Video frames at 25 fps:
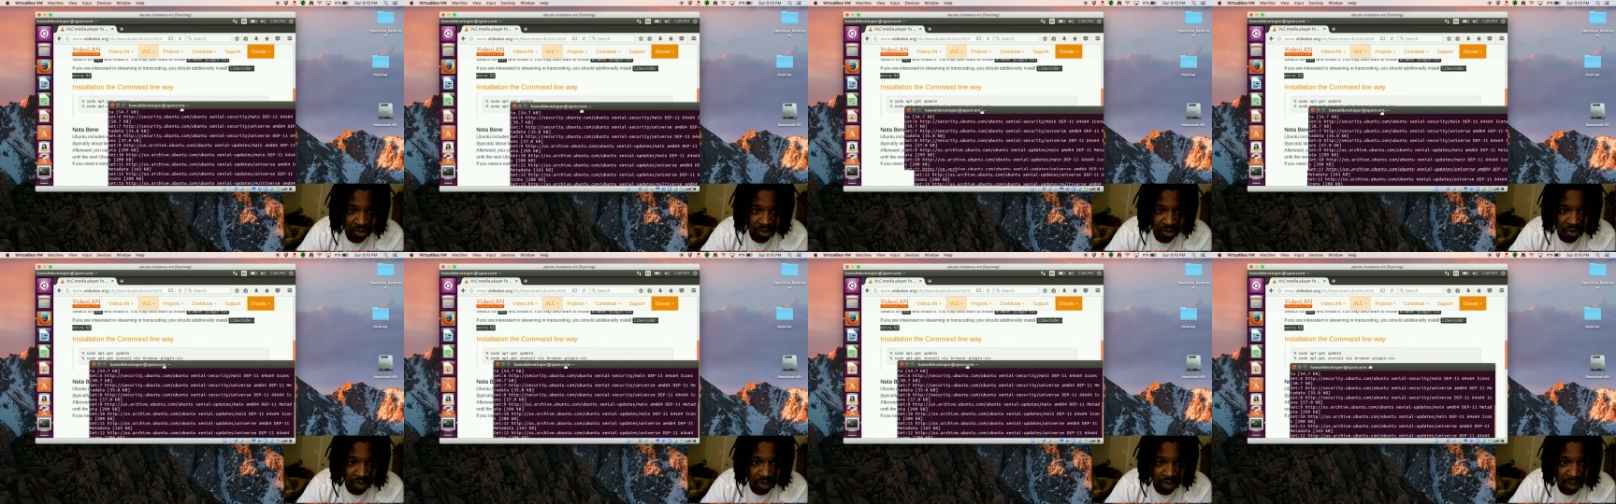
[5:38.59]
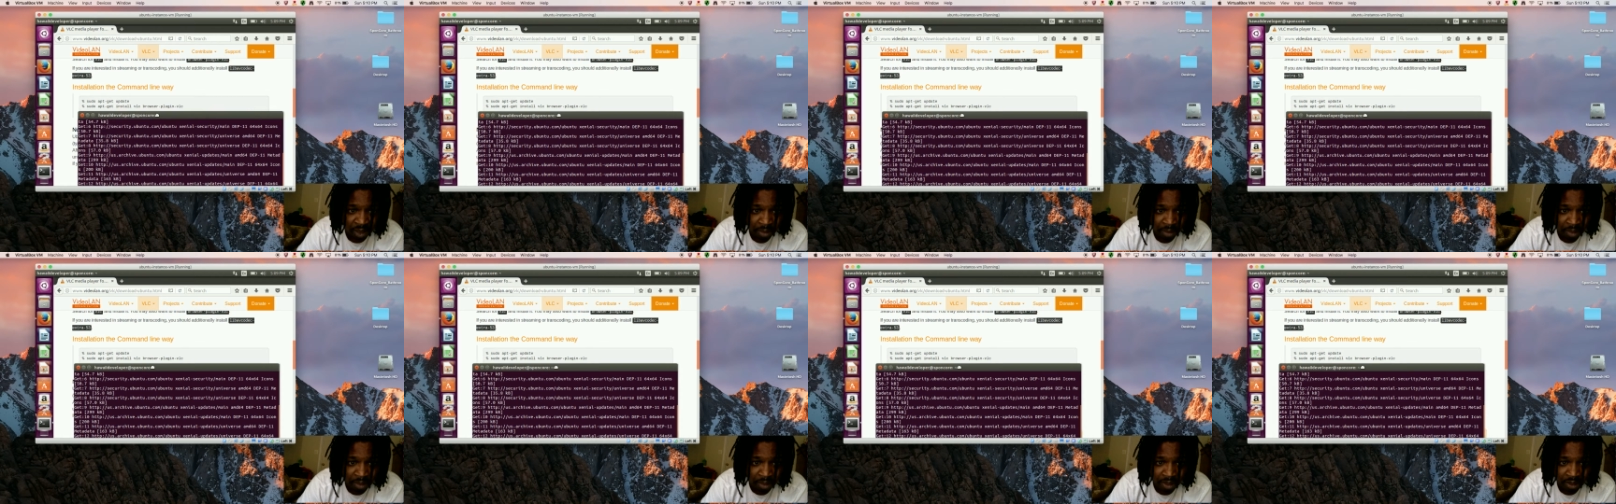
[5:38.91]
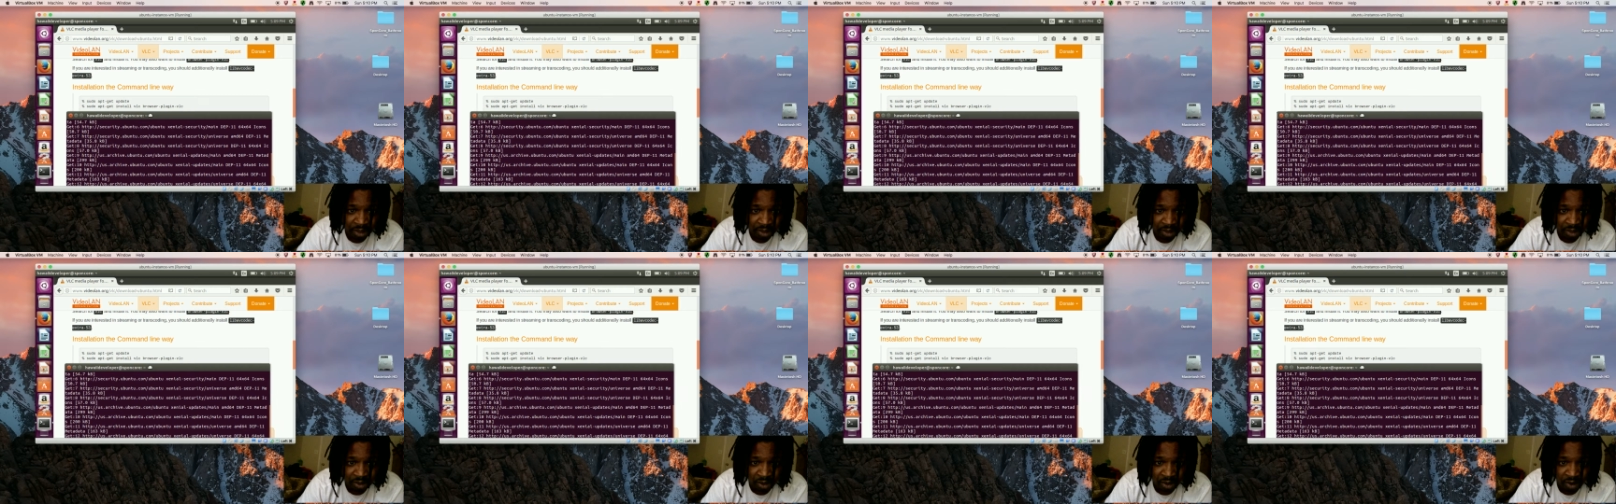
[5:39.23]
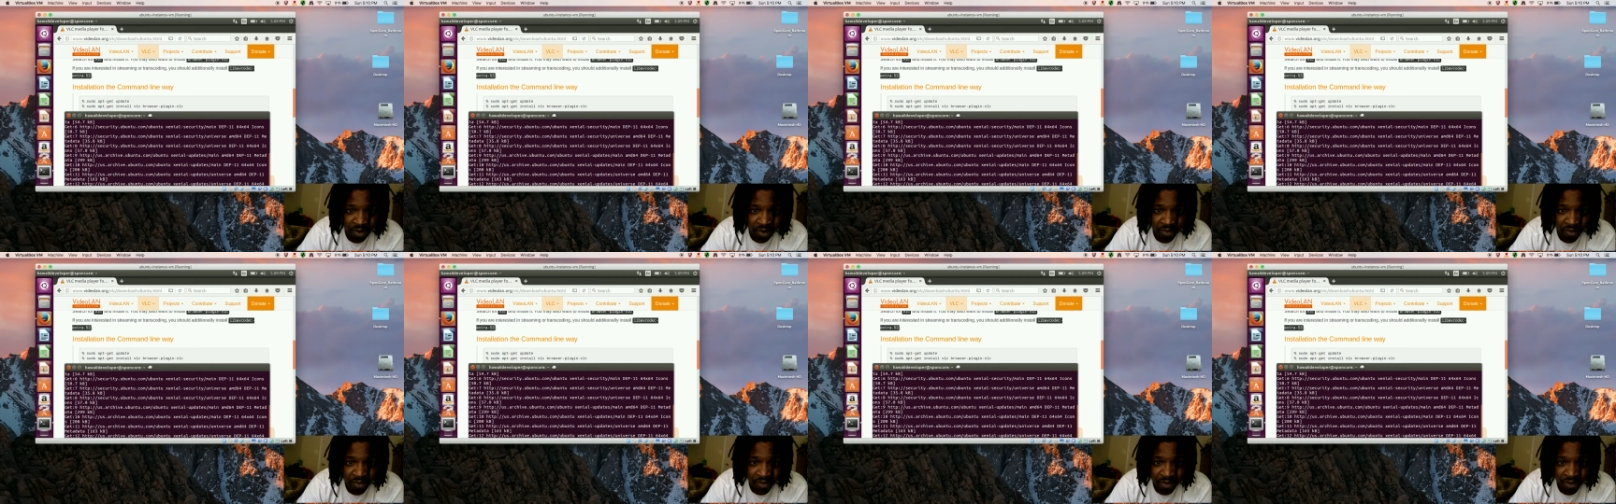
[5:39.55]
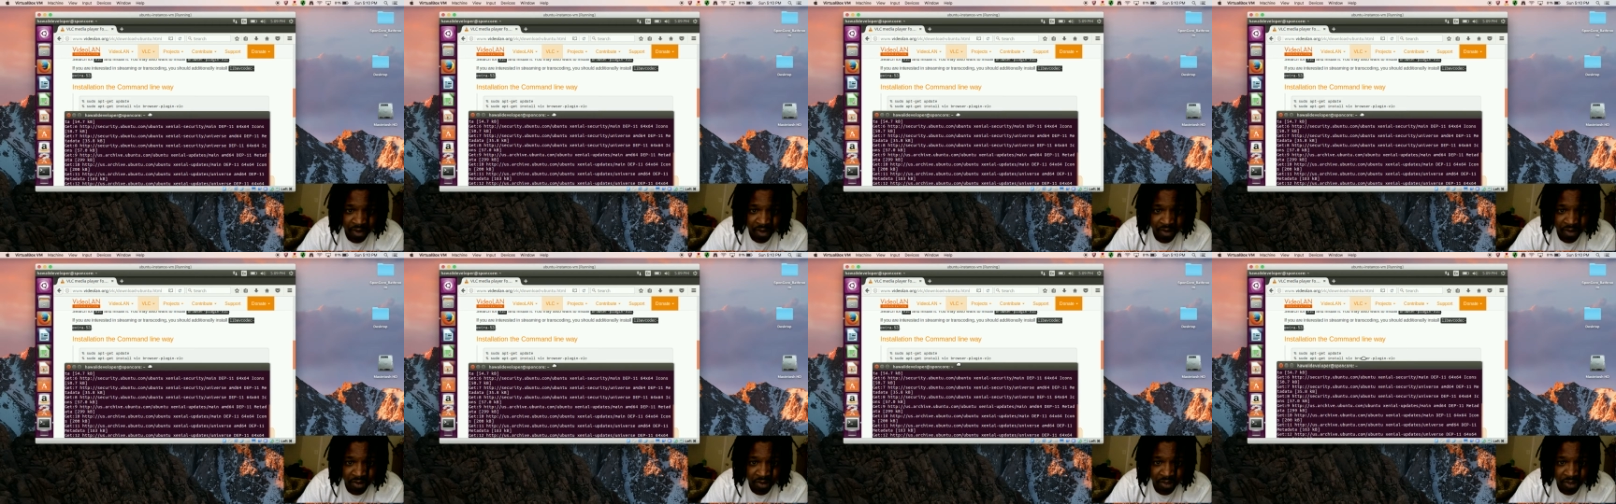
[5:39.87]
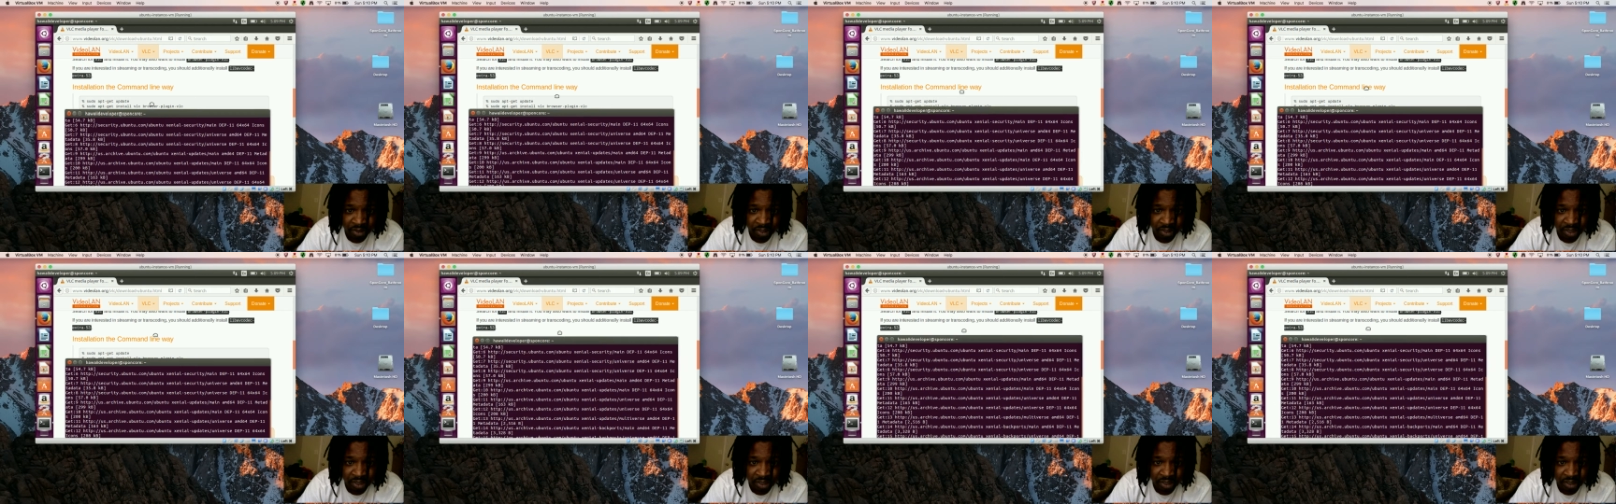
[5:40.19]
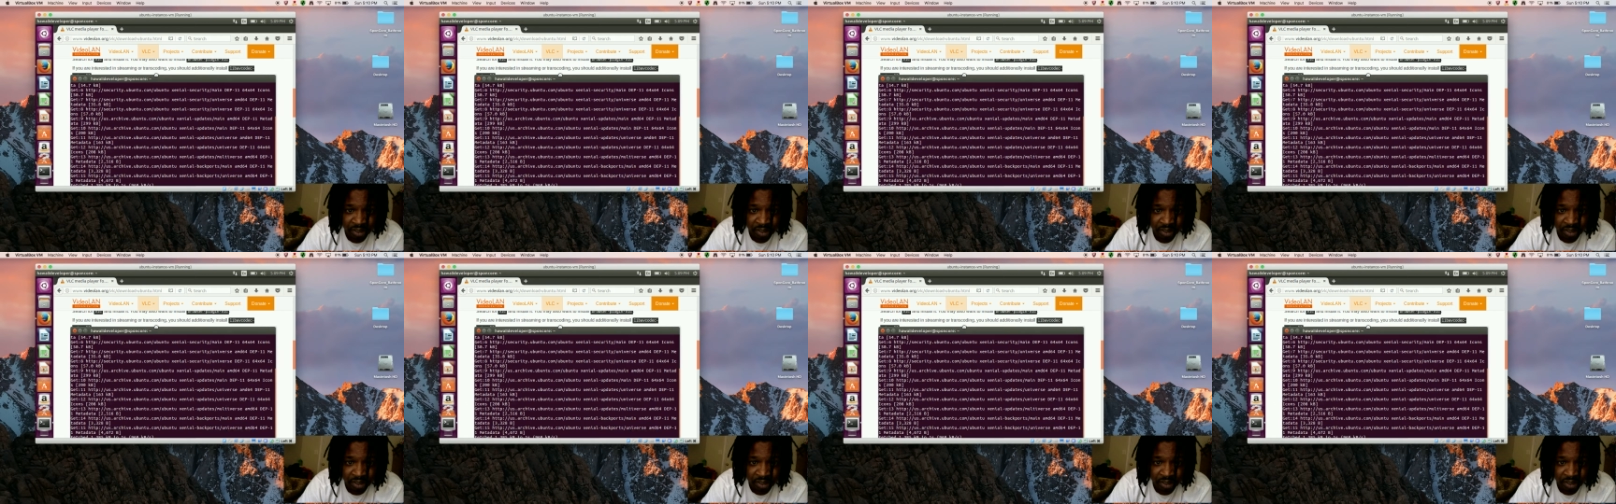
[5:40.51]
apt-get install VLC.